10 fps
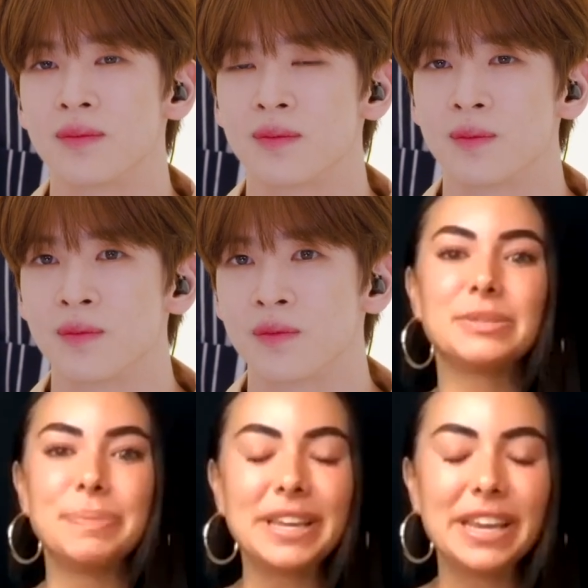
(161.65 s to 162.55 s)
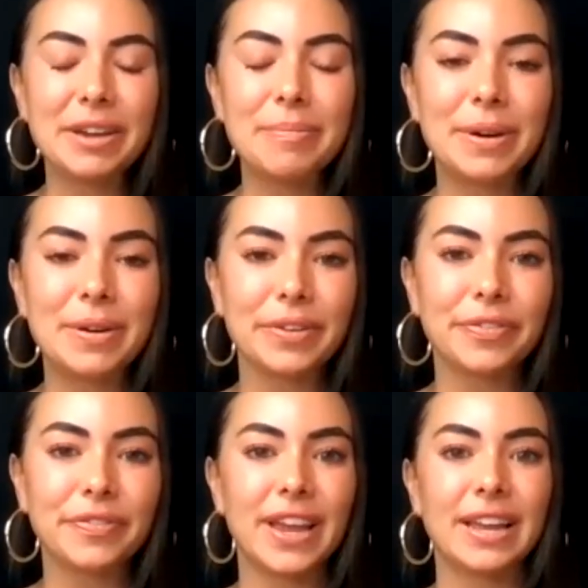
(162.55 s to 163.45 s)
Yep. Speaking about your
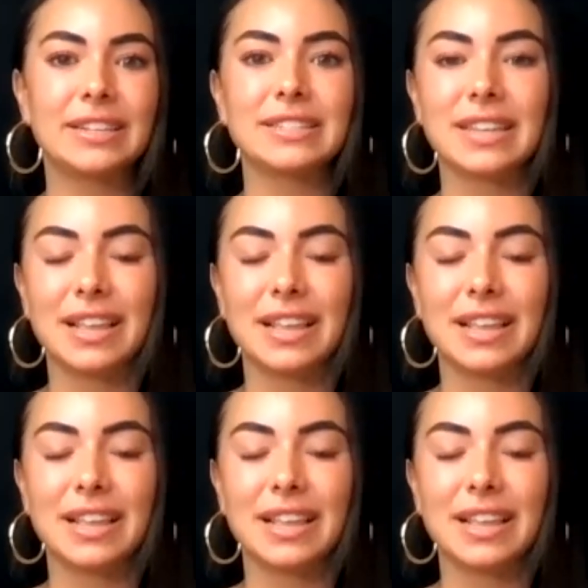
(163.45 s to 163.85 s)
fans,